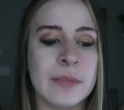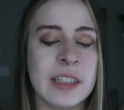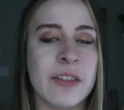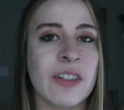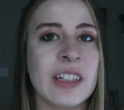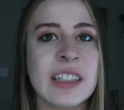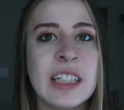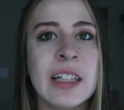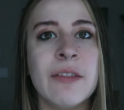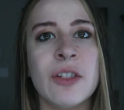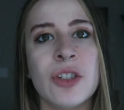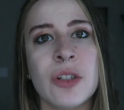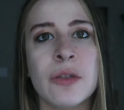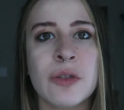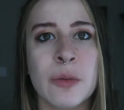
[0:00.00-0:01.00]
different
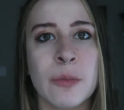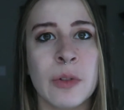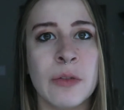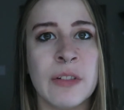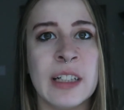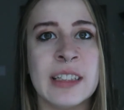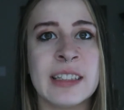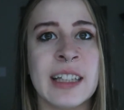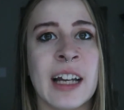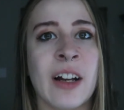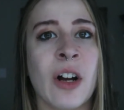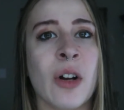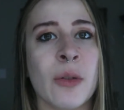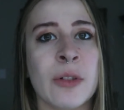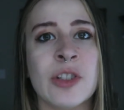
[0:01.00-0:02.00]
TV shows or movies
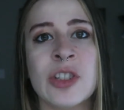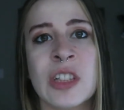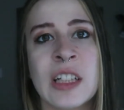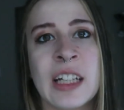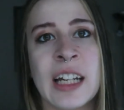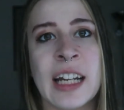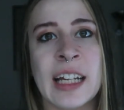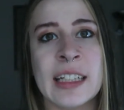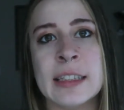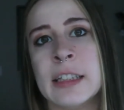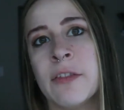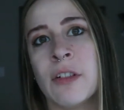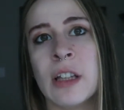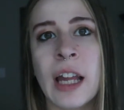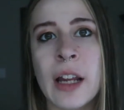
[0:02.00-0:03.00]
that are originally in
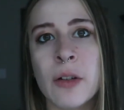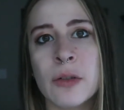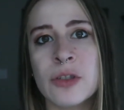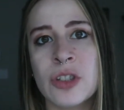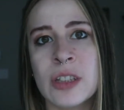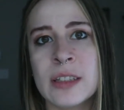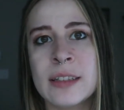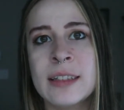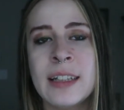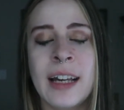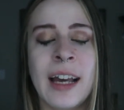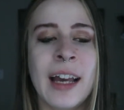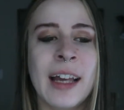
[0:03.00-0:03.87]
different languages,